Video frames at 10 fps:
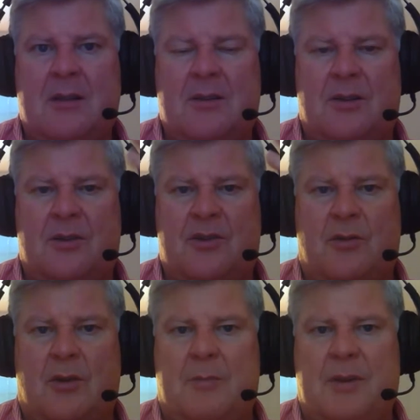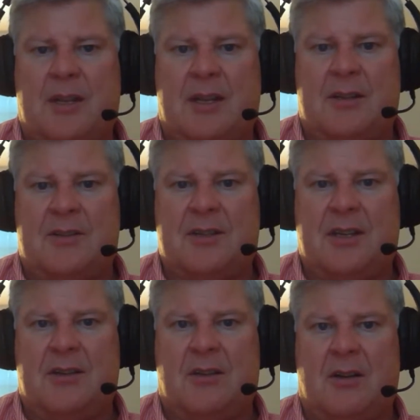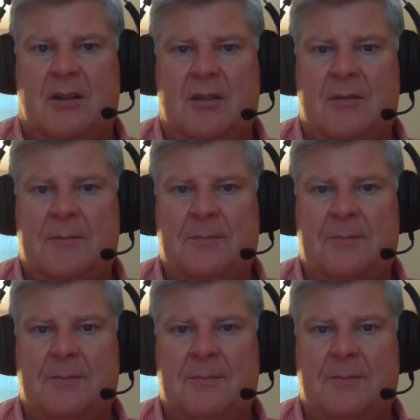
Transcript: So you can scroll up and down and see it all.